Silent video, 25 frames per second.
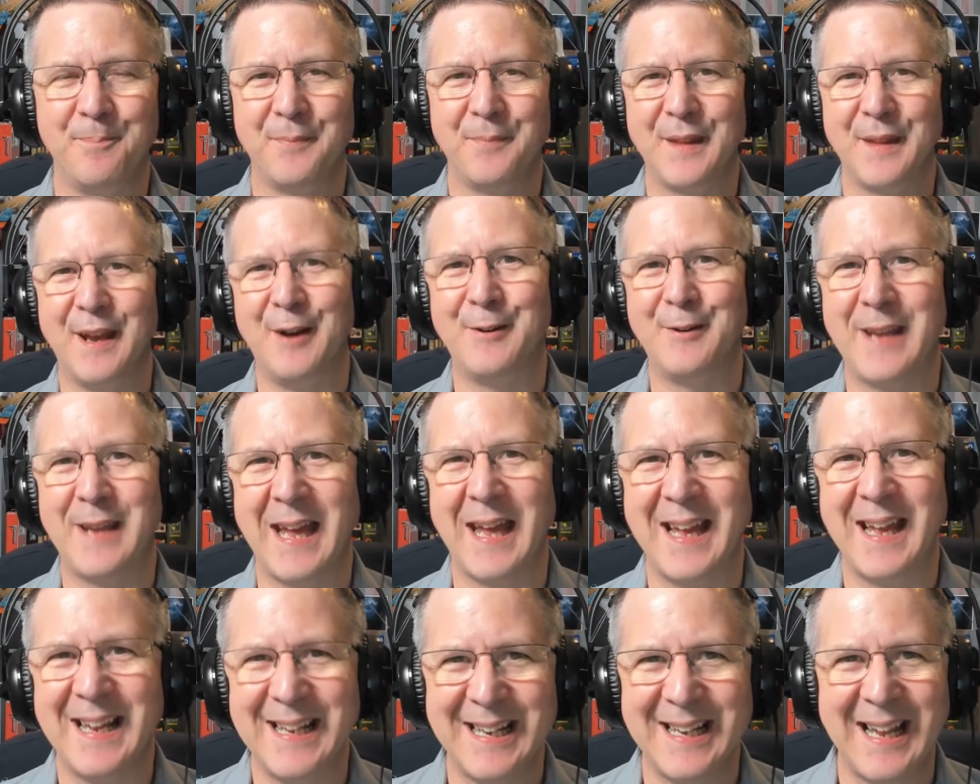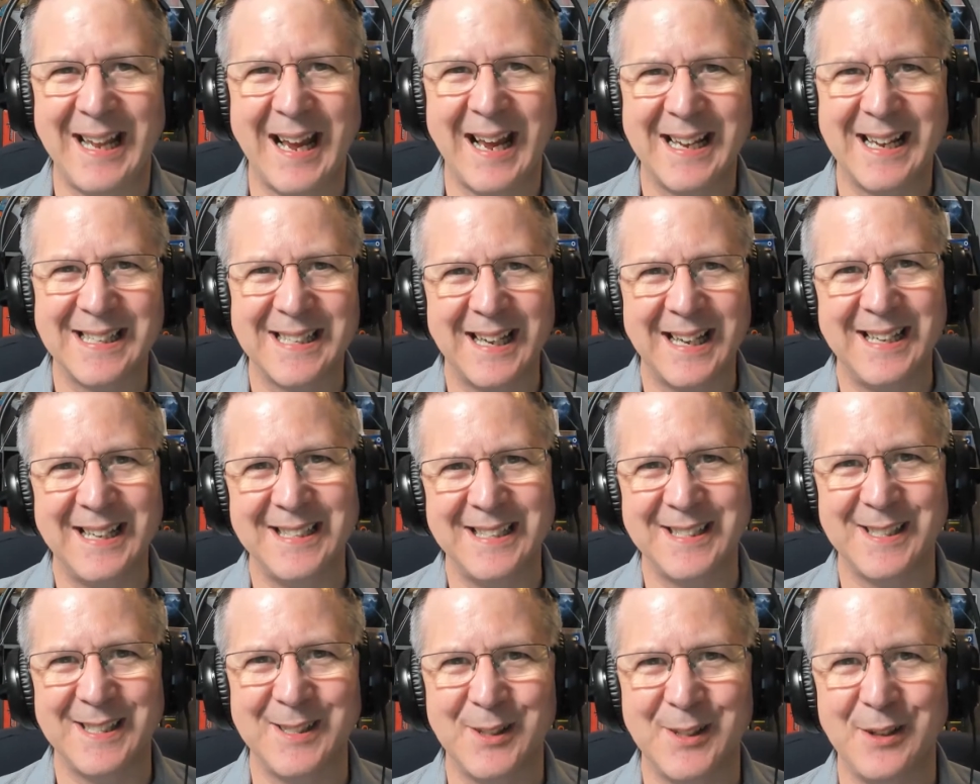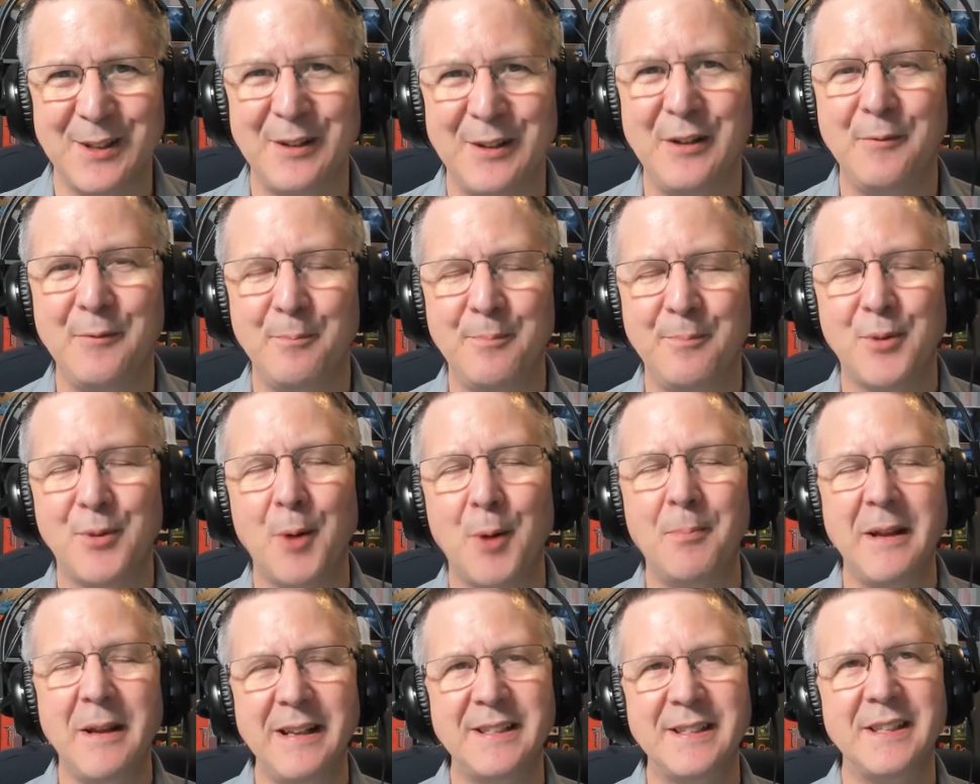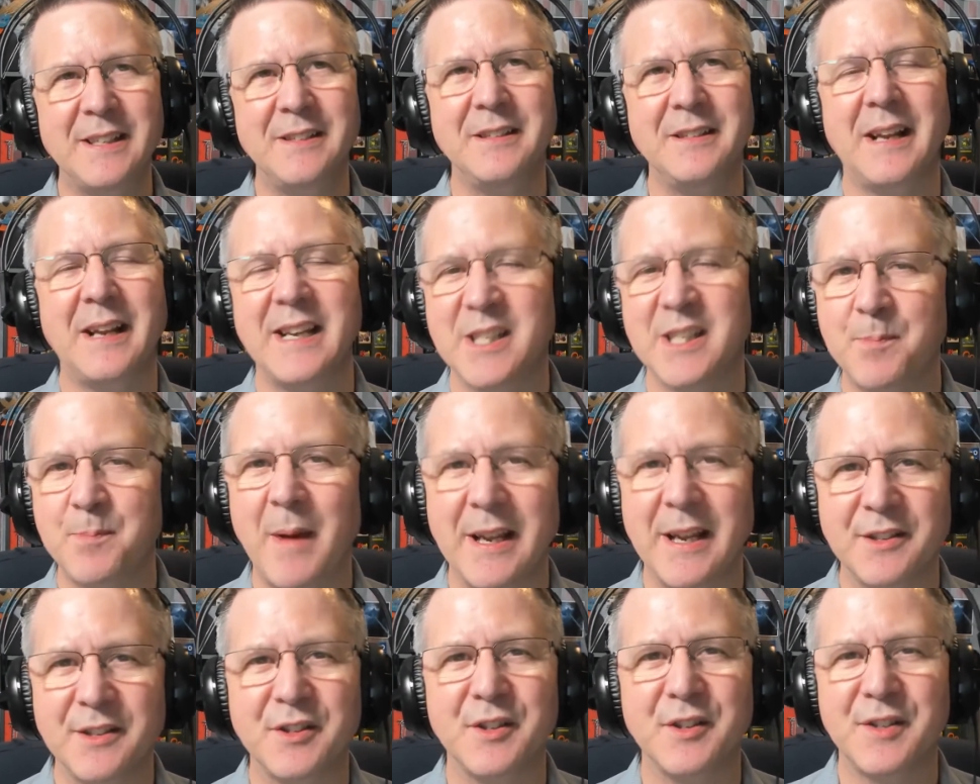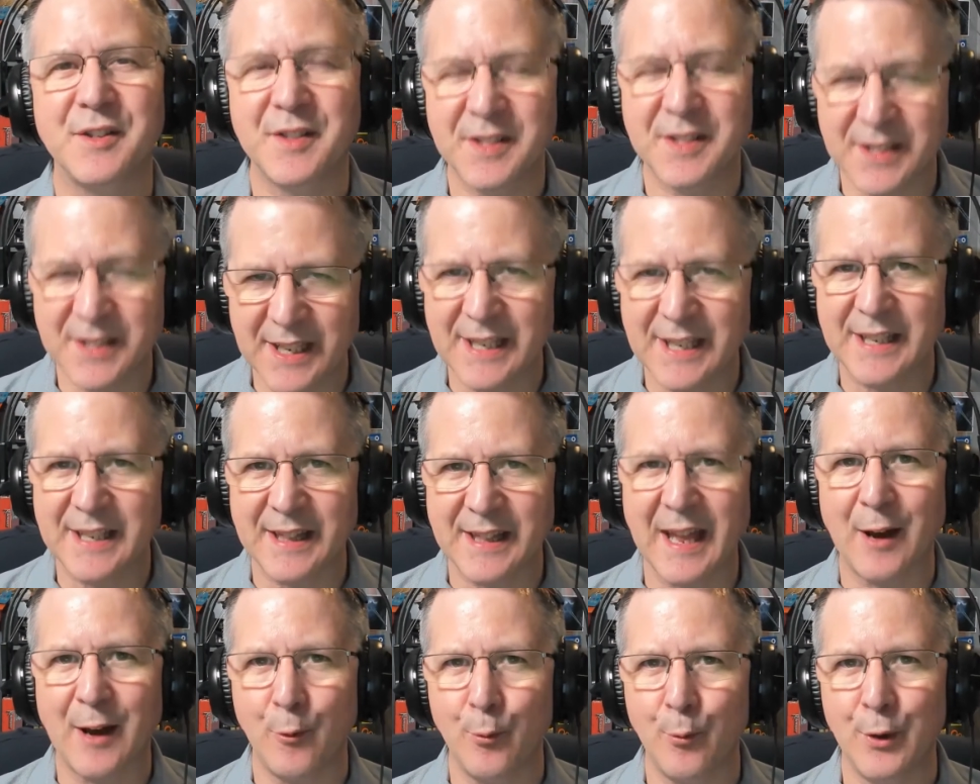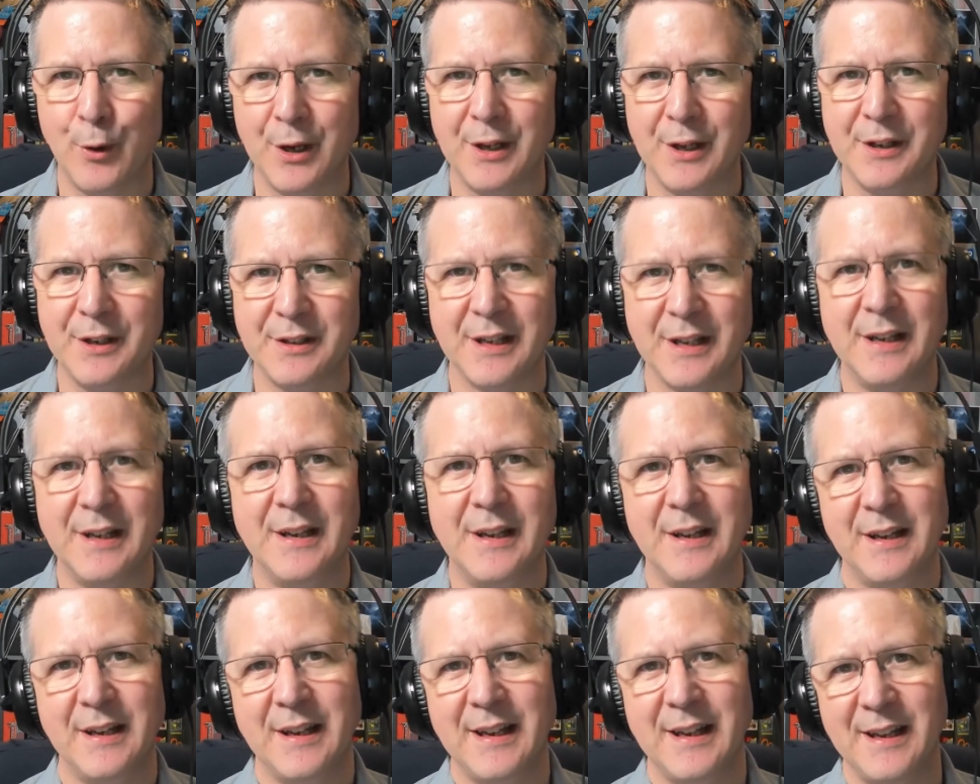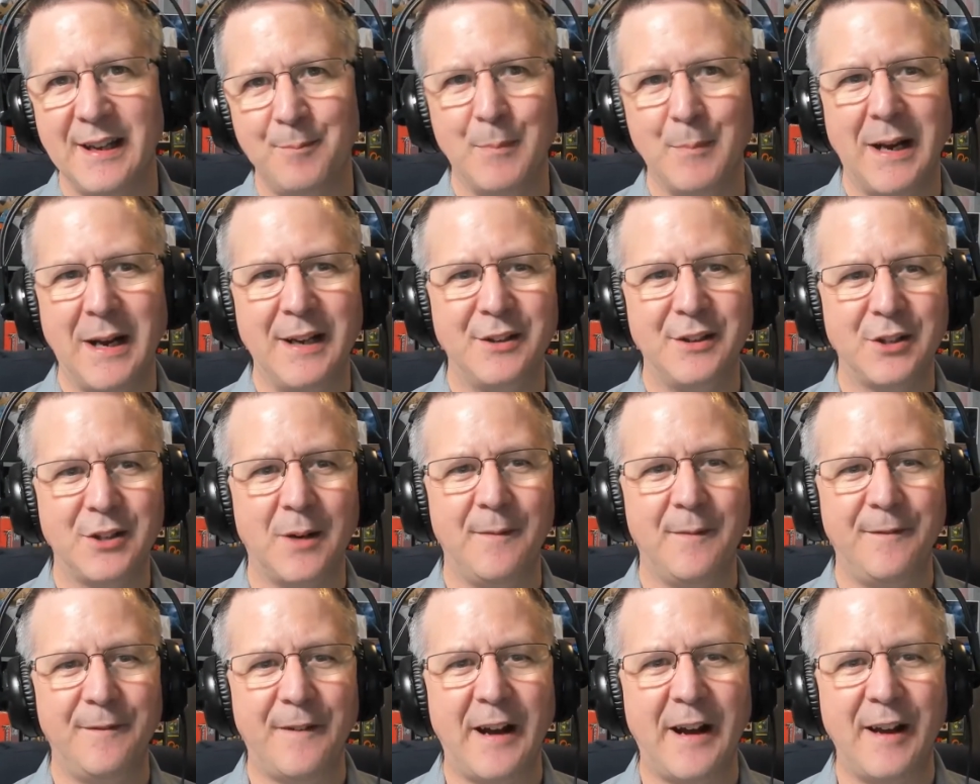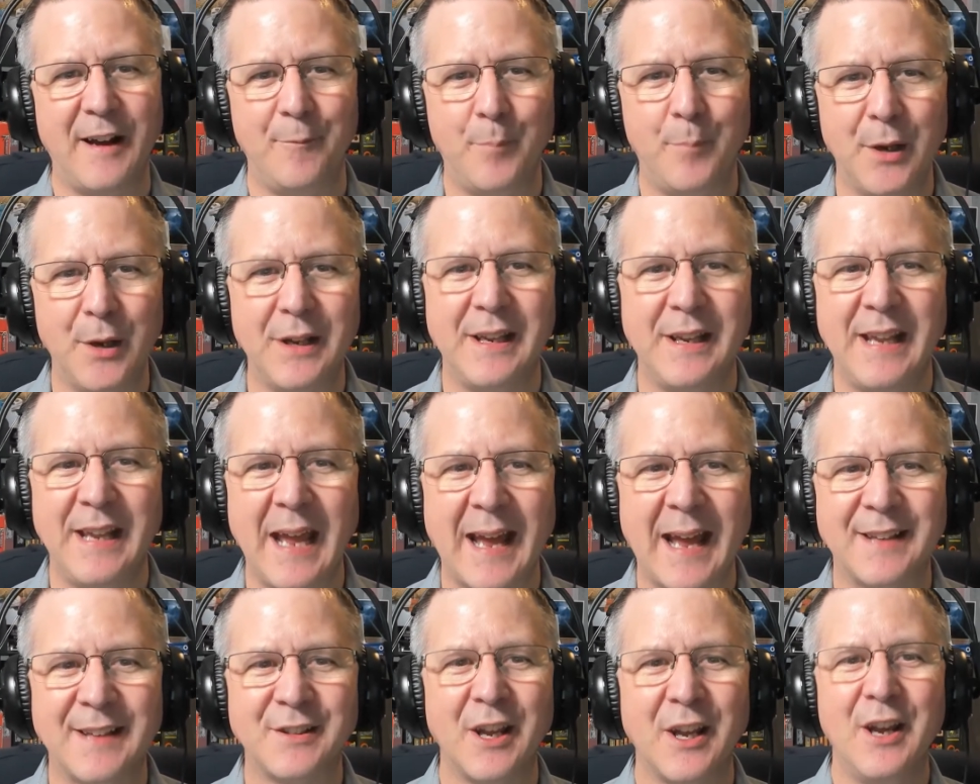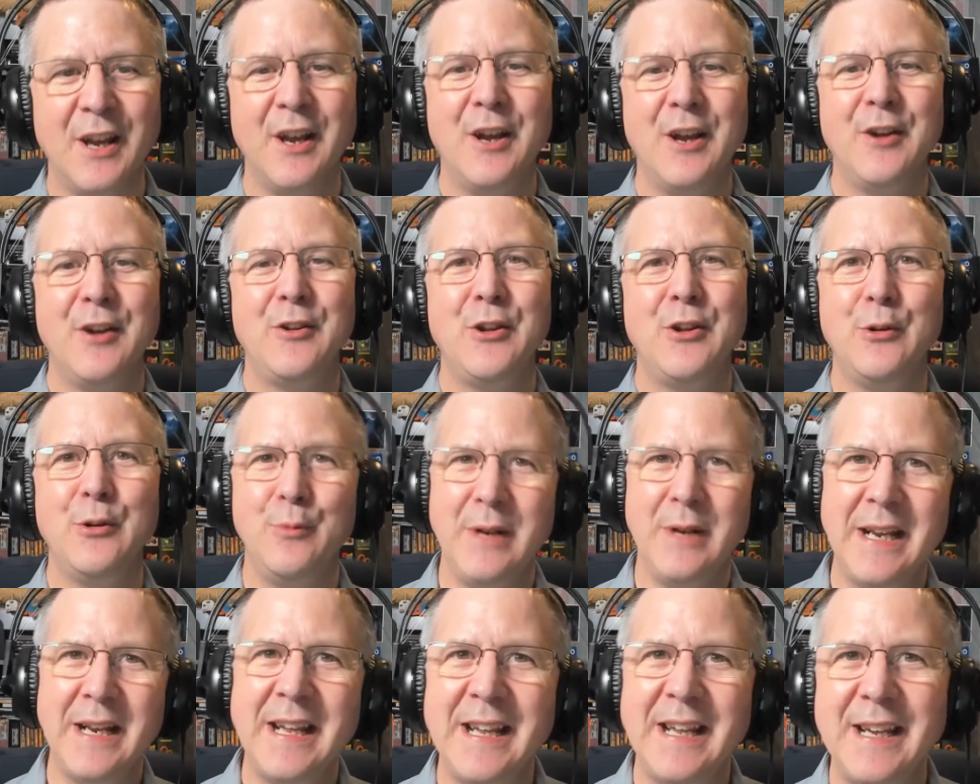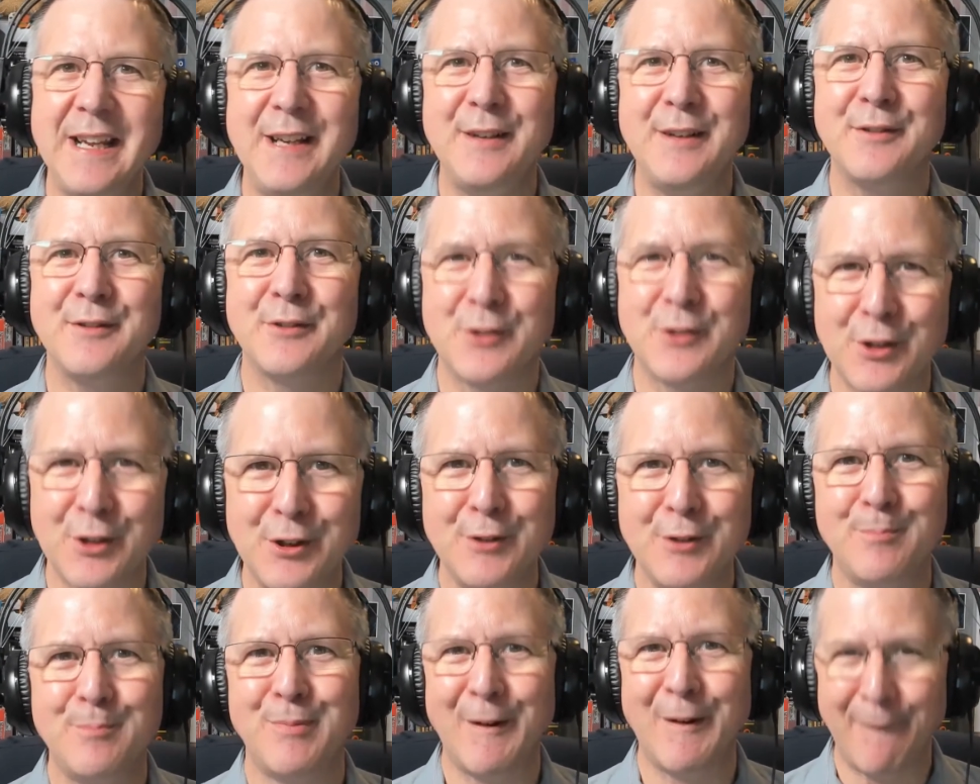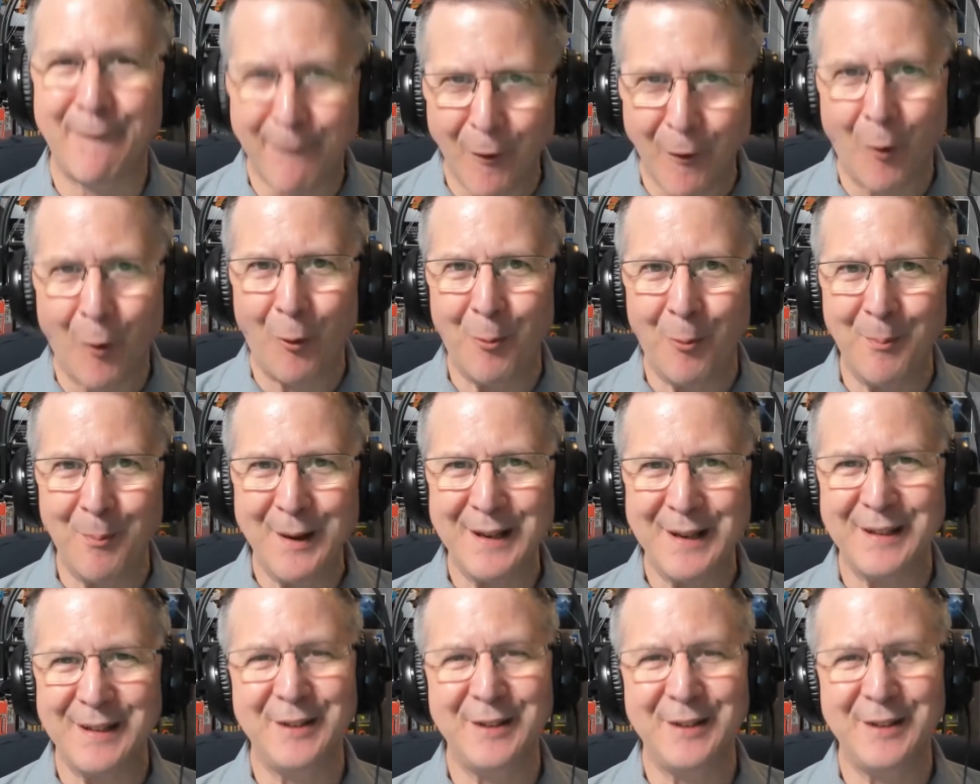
Okay, yes, you probably didn't expect to see that word in my top 5, but yes, you need to perform.